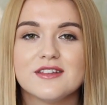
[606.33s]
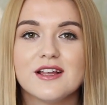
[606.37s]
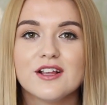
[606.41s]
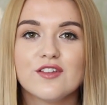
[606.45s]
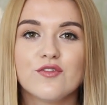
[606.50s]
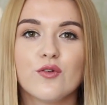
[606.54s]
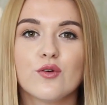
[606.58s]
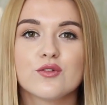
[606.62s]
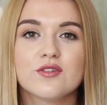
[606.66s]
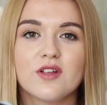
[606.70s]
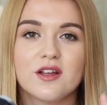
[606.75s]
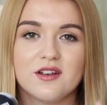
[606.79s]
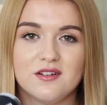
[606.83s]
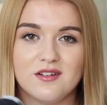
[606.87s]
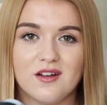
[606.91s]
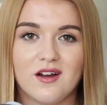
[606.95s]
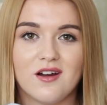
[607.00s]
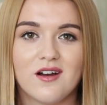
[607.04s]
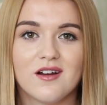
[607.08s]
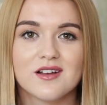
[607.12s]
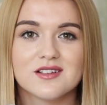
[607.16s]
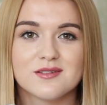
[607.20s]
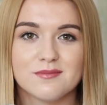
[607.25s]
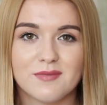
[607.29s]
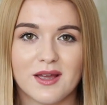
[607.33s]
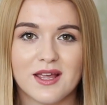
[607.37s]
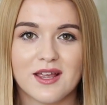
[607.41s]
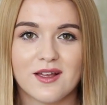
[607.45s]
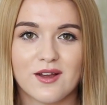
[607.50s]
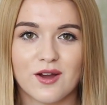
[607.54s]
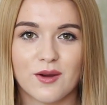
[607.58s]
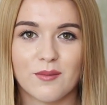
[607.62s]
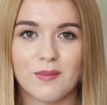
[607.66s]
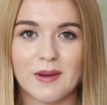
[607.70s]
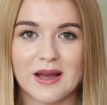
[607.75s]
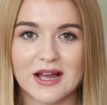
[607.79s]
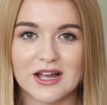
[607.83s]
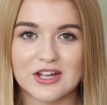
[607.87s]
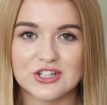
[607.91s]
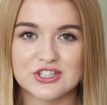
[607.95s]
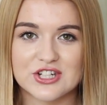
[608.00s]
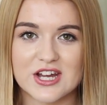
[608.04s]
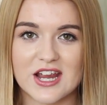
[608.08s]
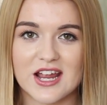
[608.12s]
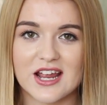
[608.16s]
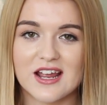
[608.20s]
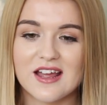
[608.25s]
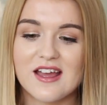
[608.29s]
This feels like NARS makeup
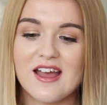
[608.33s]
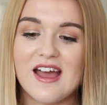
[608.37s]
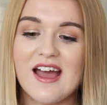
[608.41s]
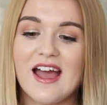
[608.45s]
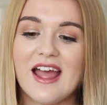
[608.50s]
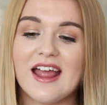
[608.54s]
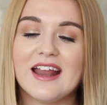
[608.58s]
packaging.